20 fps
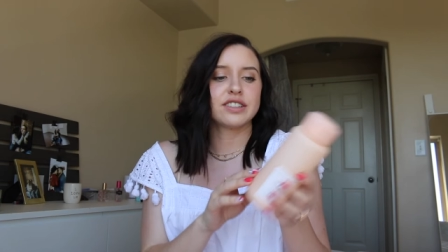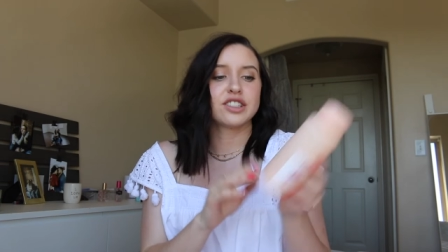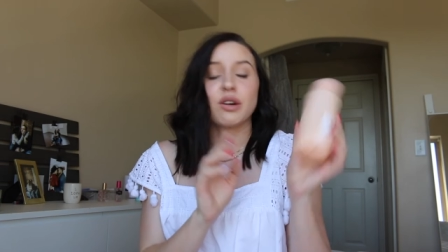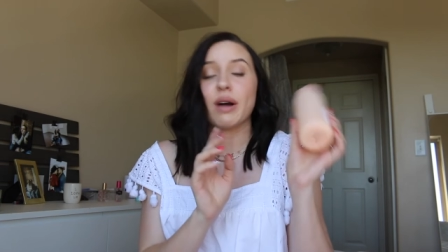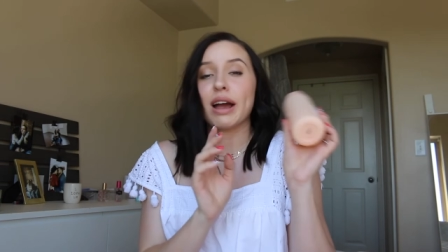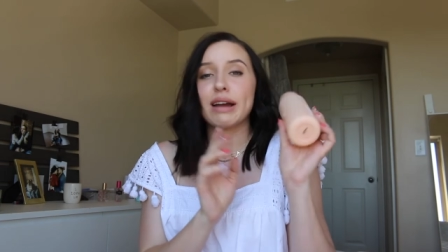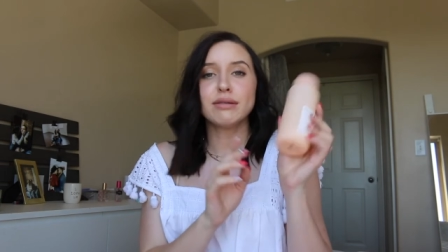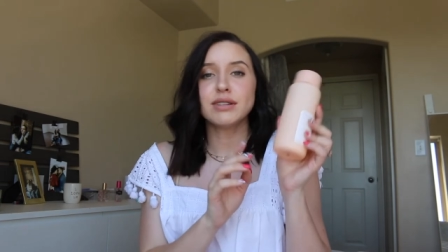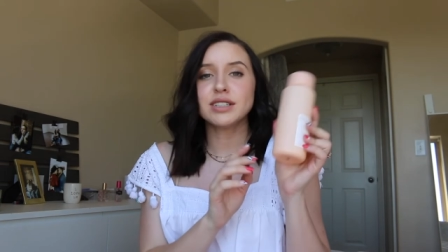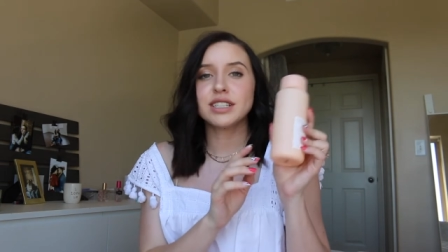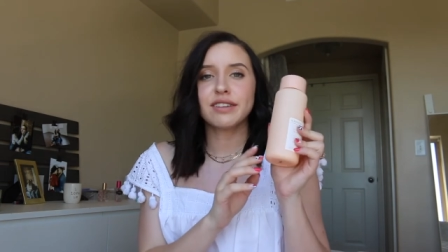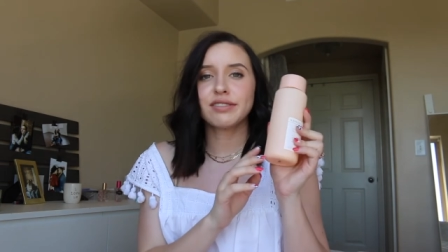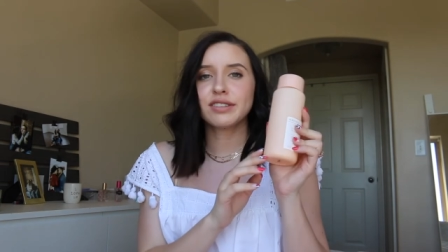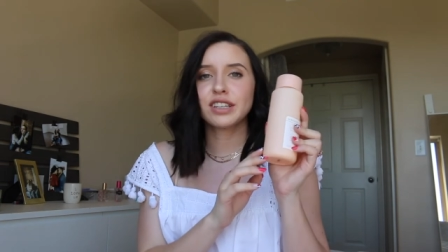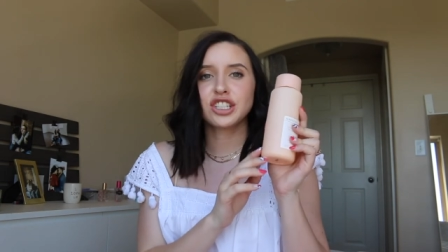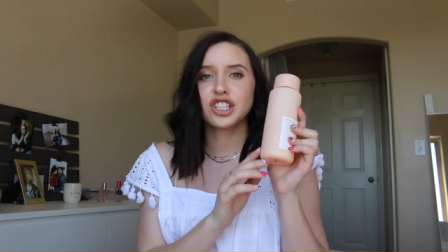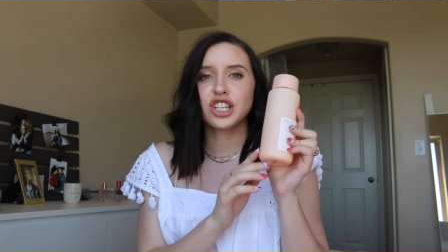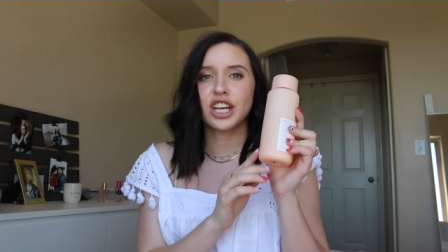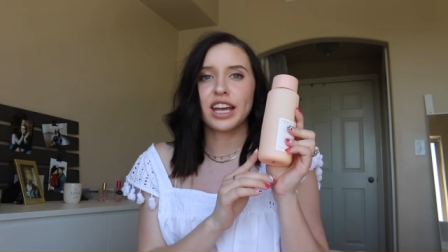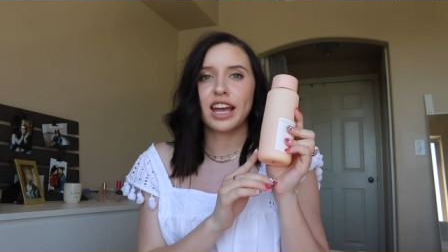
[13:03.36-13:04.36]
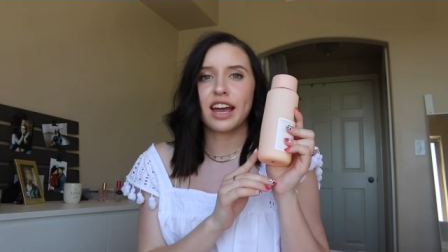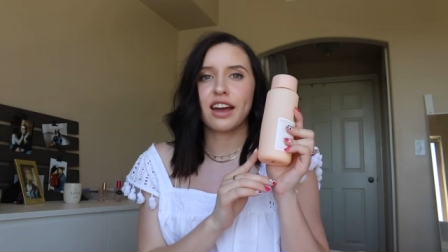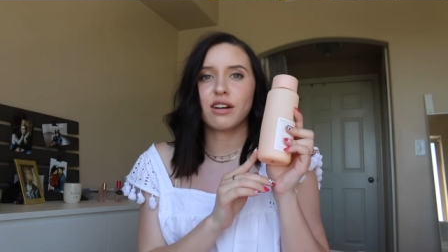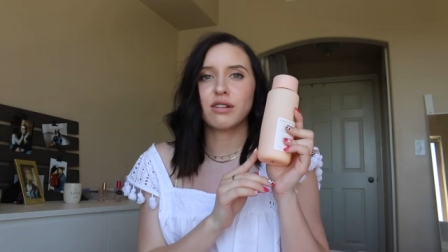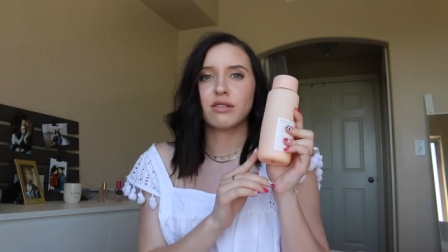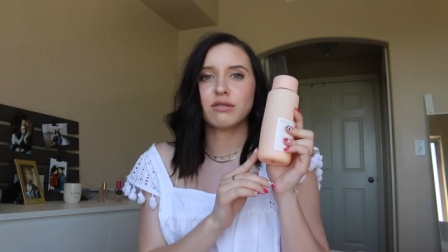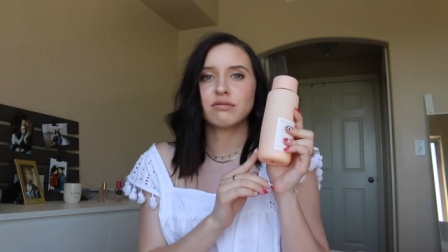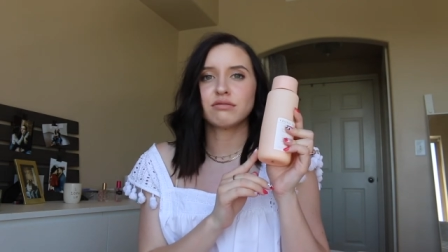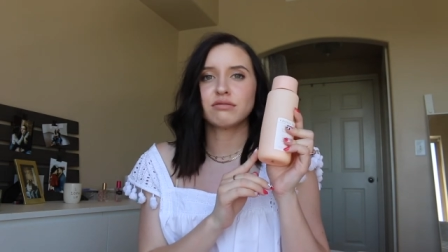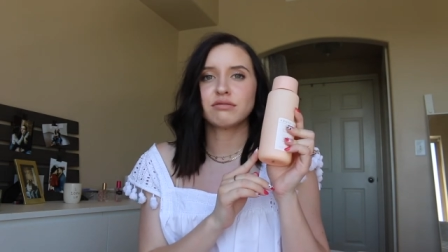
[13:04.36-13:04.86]
so I would definitely check
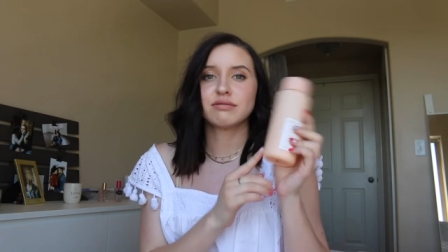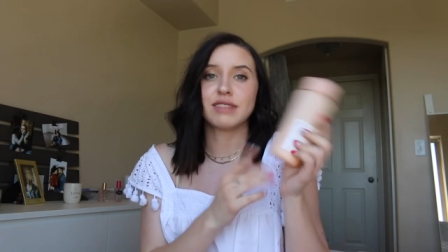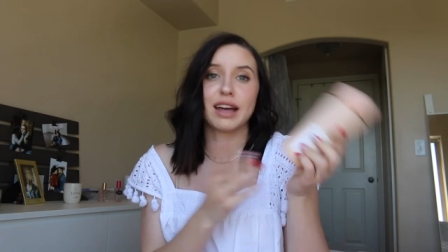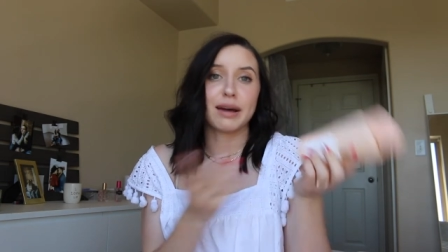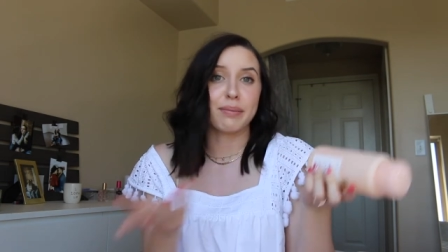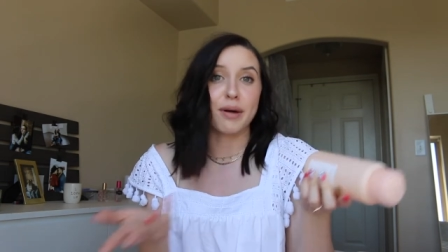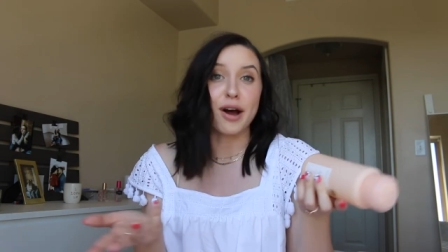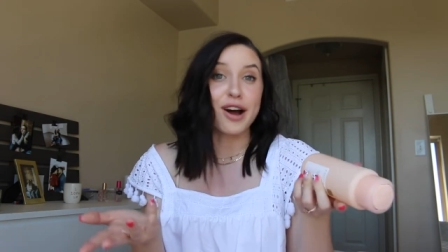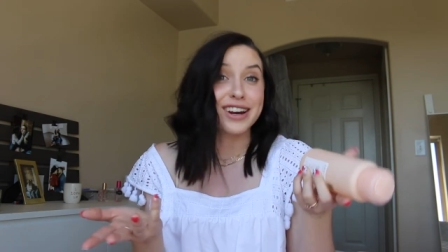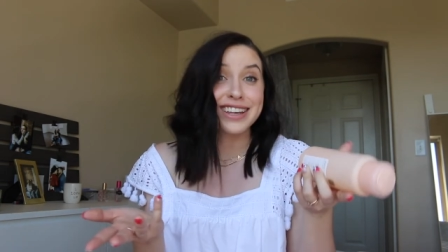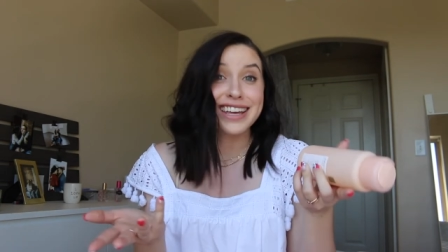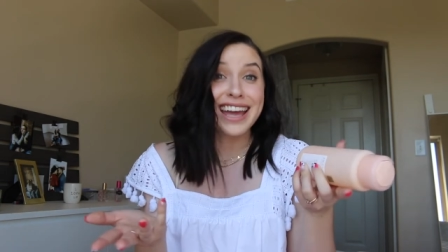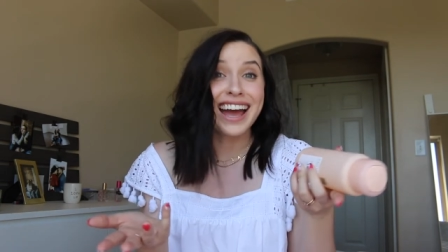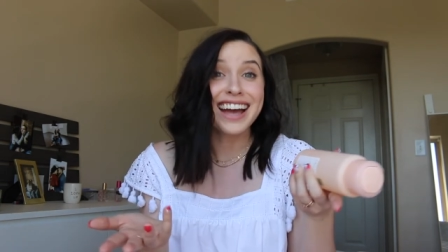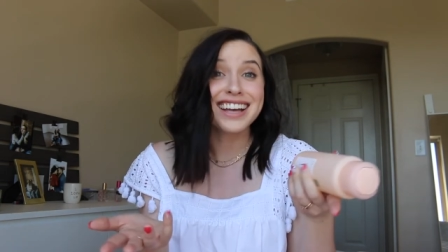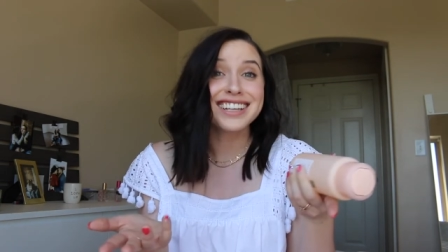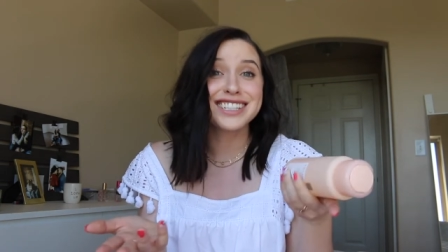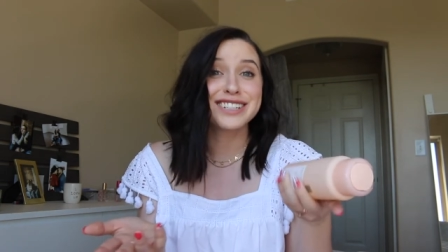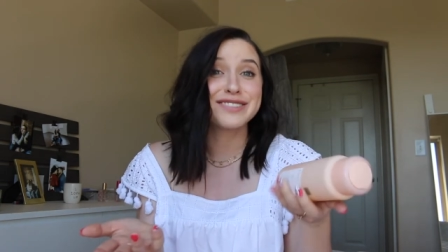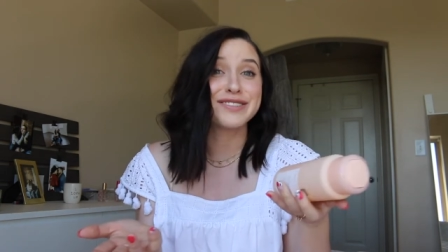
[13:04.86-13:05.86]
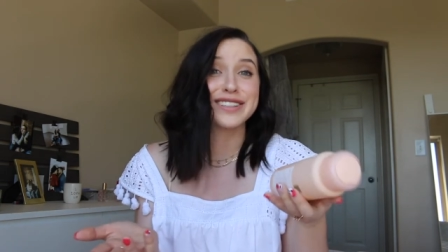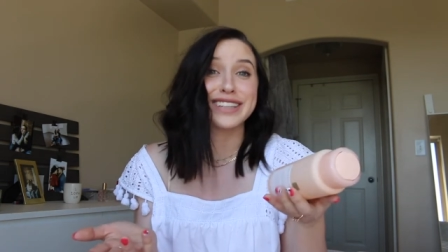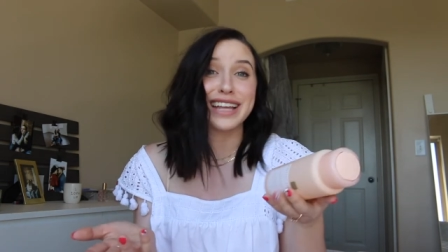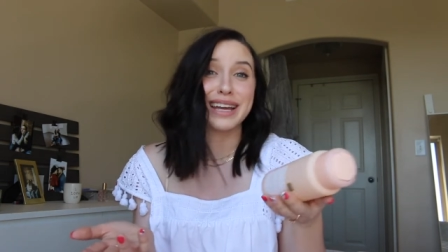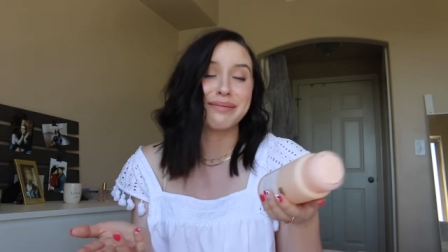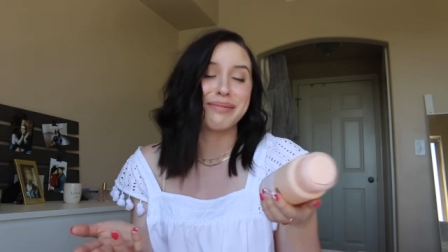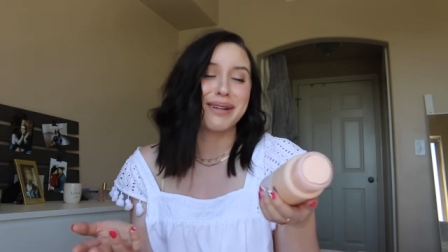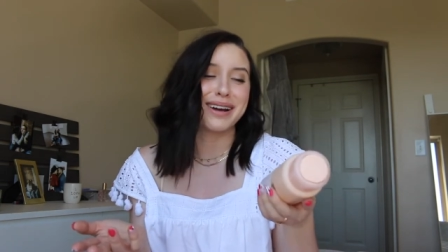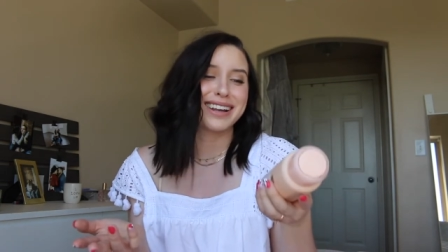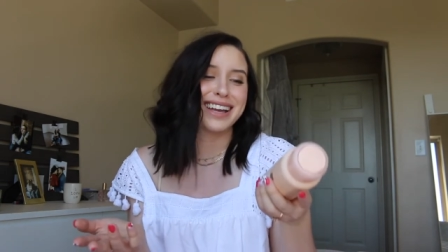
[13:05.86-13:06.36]
out that podcast if you
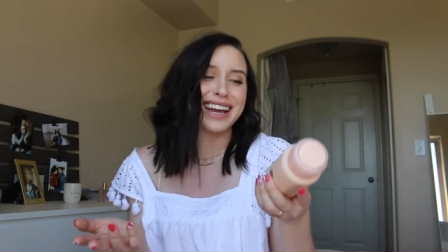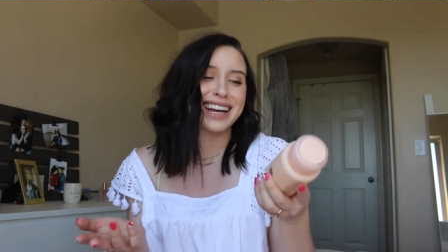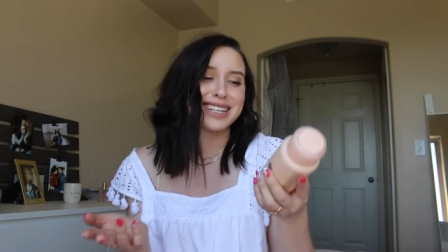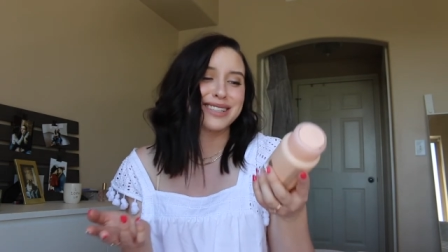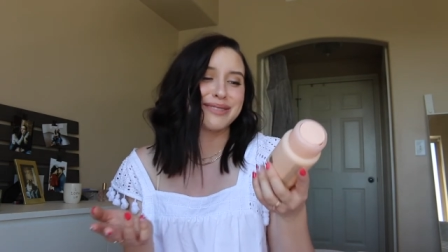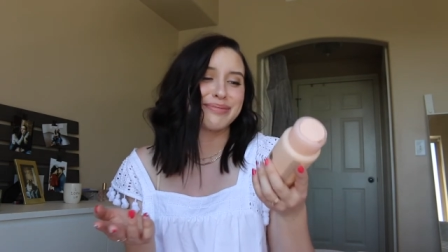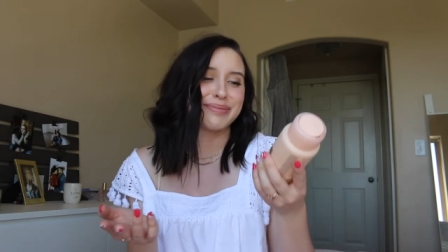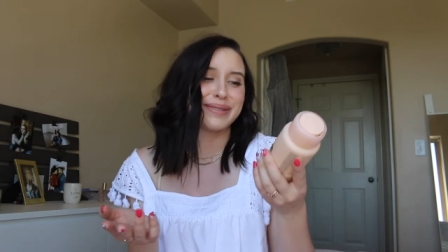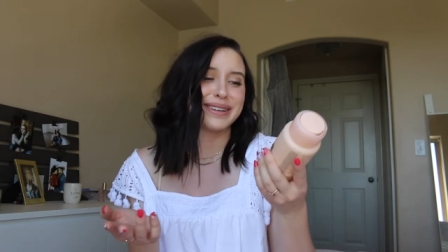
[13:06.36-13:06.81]
like podcasts,